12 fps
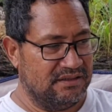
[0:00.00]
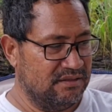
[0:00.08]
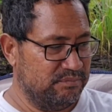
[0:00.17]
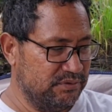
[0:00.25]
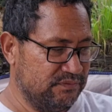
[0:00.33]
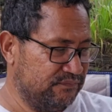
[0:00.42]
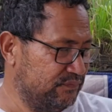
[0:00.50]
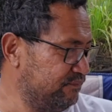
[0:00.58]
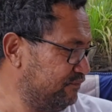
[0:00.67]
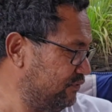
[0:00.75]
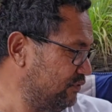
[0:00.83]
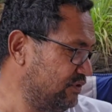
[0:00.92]
Yeah, put
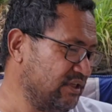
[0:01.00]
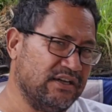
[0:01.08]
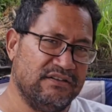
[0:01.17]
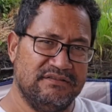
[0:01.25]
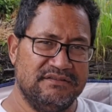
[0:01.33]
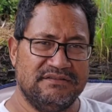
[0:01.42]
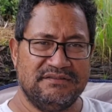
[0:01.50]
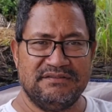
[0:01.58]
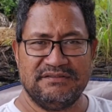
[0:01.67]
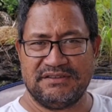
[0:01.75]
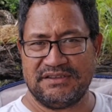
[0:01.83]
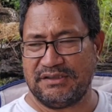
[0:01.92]
food down,
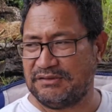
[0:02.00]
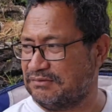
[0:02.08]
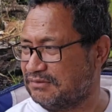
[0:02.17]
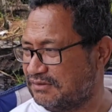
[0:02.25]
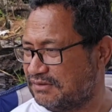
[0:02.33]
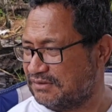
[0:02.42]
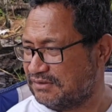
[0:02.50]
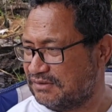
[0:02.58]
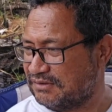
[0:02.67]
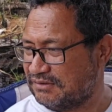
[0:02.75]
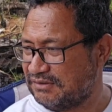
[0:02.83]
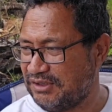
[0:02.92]
so
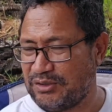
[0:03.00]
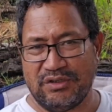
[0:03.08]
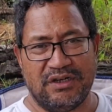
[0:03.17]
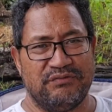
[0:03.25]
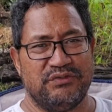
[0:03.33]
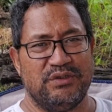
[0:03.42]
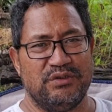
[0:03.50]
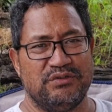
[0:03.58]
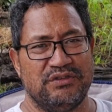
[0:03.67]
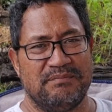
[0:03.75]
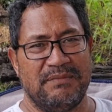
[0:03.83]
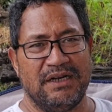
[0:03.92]
you don't have to
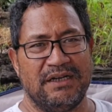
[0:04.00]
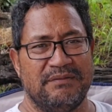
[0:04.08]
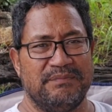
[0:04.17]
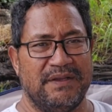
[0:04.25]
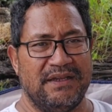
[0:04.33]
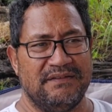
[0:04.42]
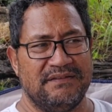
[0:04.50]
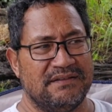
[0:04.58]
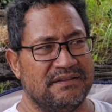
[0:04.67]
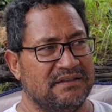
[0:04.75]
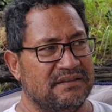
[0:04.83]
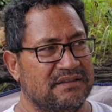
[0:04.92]
go to the
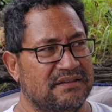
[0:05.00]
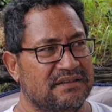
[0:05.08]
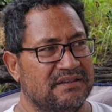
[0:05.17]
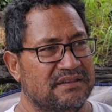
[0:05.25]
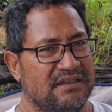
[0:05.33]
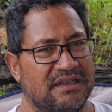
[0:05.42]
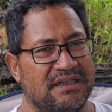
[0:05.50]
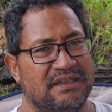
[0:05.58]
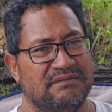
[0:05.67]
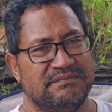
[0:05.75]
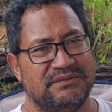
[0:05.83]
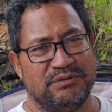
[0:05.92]
marketplace
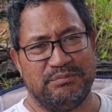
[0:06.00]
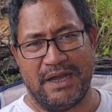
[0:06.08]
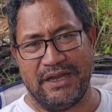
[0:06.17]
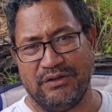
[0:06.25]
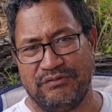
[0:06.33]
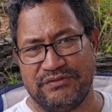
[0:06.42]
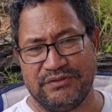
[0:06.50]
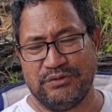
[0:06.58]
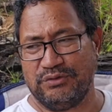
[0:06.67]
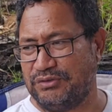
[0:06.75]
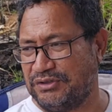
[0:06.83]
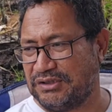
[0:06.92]
to buy your
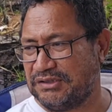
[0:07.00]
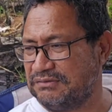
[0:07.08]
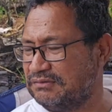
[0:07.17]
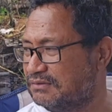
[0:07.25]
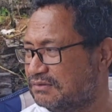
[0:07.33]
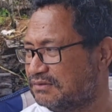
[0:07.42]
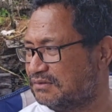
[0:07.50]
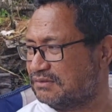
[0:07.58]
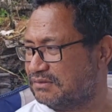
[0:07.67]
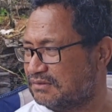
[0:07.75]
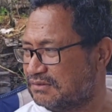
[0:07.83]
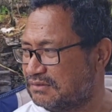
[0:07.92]
food.
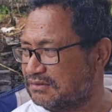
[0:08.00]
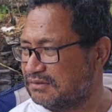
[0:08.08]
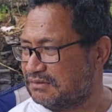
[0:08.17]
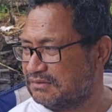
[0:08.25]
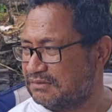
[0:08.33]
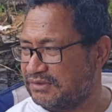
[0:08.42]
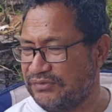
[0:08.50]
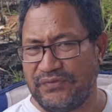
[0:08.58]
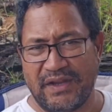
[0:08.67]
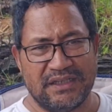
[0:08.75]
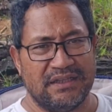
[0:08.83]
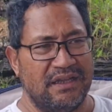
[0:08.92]

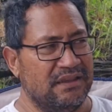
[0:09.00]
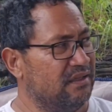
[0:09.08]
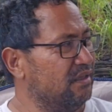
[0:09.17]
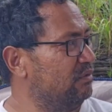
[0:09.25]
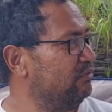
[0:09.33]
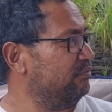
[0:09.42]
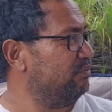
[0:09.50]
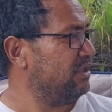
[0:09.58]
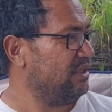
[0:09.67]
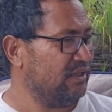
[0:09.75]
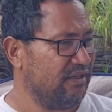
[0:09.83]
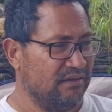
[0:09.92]
In fact, I think
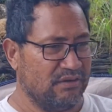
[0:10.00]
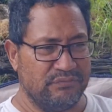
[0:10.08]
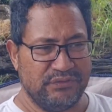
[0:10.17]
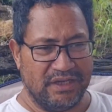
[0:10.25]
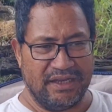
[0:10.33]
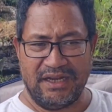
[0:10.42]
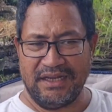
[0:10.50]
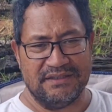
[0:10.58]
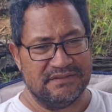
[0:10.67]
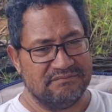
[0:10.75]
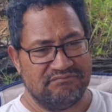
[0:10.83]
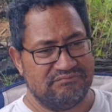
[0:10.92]
we've been eating off the
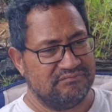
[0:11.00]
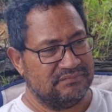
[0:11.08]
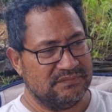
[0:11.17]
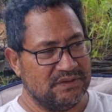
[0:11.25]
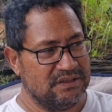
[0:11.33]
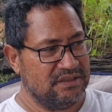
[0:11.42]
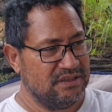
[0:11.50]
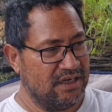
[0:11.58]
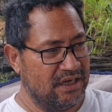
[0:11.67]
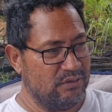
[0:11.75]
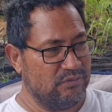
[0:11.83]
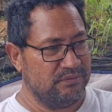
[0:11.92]
land.
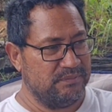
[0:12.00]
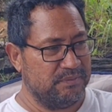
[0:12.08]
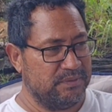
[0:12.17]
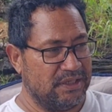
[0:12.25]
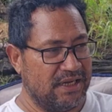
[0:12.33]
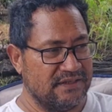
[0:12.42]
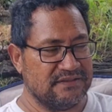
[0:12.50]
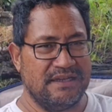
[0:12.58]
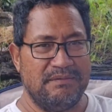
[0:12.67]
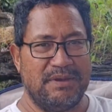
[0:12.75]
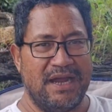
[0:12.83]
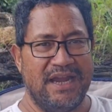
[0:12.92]
I don't remember the
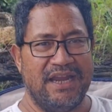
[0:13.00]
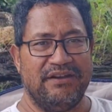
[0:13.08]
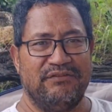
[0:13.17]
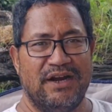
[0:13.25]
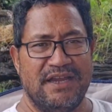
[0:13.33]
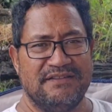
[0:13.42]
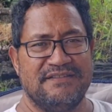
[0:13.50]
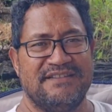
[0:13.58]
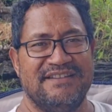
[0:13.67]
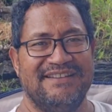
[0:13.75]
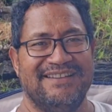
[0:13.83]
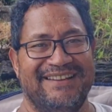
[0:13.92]
last time I ate
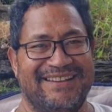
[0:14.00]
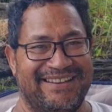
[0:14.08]
rice.